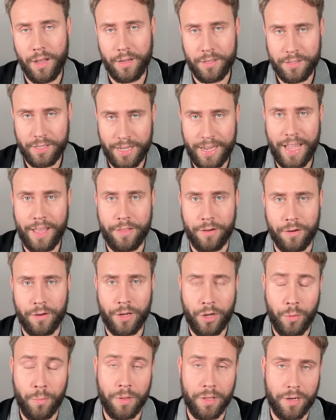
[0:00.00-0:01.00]
together
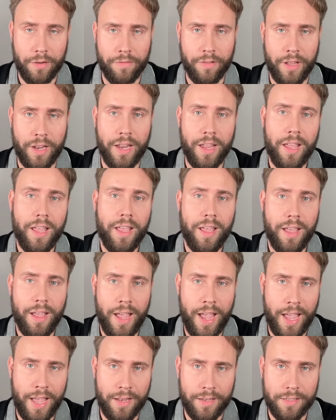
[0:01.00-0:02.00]
cumulatively.
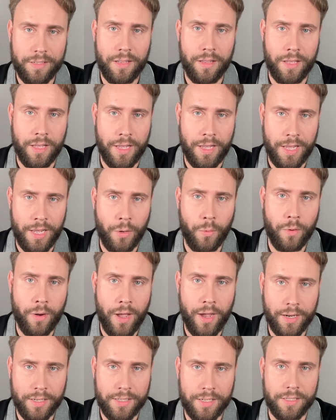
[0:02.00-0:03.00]
And the
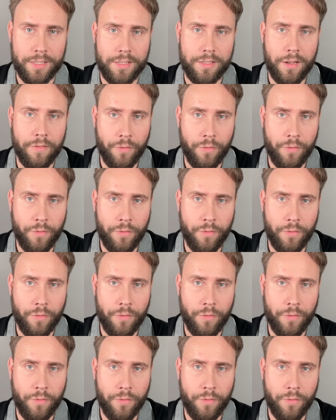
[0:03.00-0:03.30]
Equinox is,